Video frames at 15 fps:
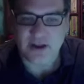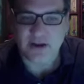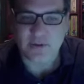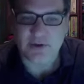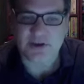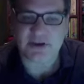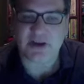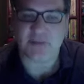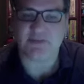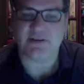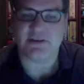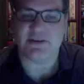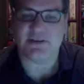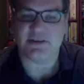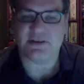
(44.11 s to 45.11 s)
which comes
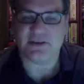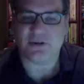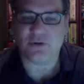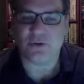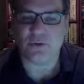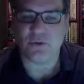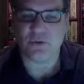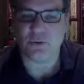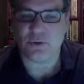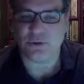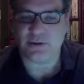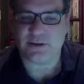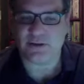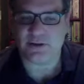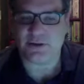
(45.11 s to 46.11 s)
in this cool
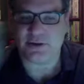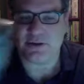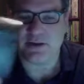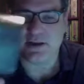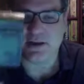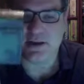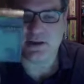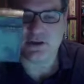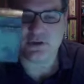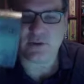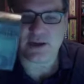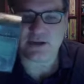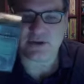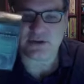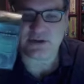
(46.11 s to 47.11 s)
little
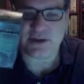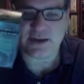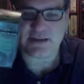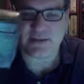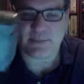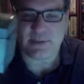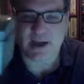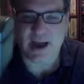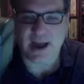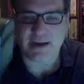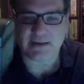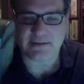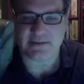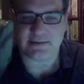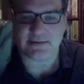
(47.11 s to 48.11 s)
treasure chest
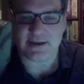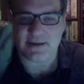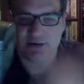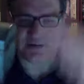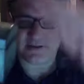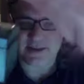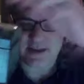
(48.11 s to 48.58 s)
box that looks like